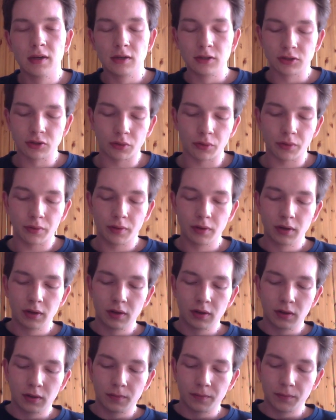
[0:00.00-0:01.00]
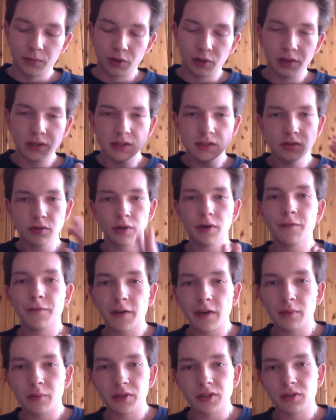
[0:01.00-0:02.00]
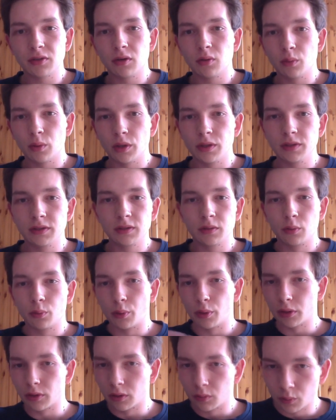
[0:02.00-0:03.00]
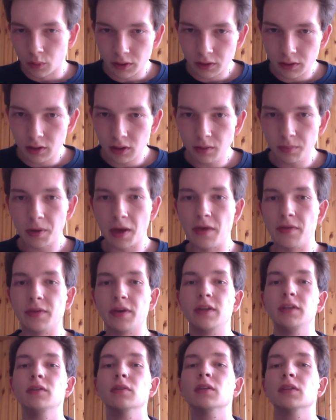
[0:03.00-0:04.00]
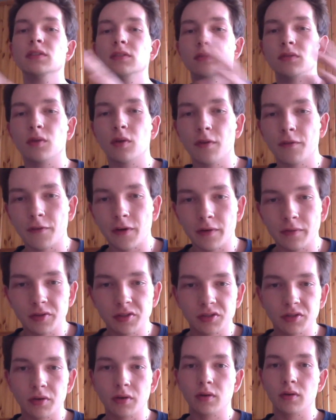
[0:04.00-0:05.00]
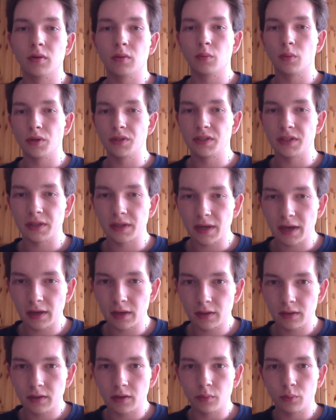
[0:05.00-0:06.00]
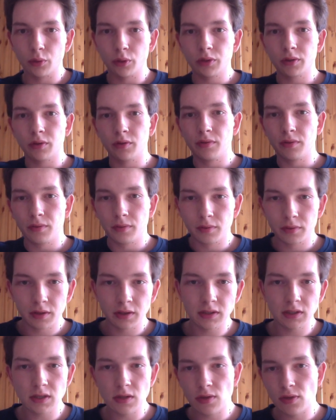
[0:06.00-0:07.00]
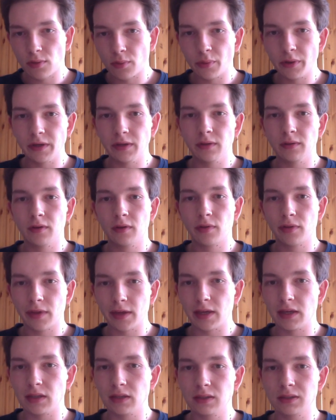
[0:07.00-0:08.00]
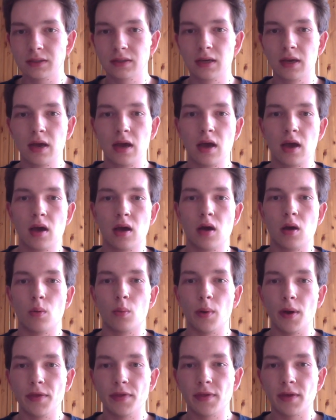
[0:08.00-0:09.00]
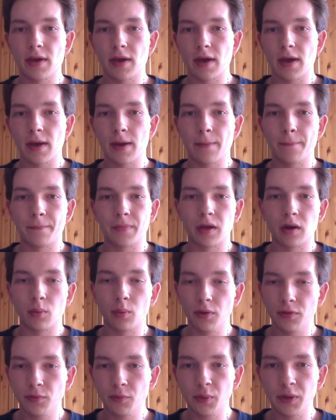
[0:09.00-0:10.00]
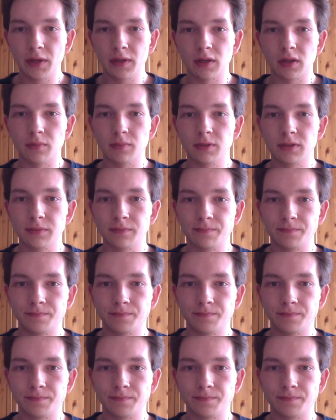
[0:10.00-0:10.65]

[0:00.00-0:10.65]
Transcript: So you listen to your favorite song once, work on 1 club, and then you listen to your favorite song once again and work on these 3 things with 3 clubs.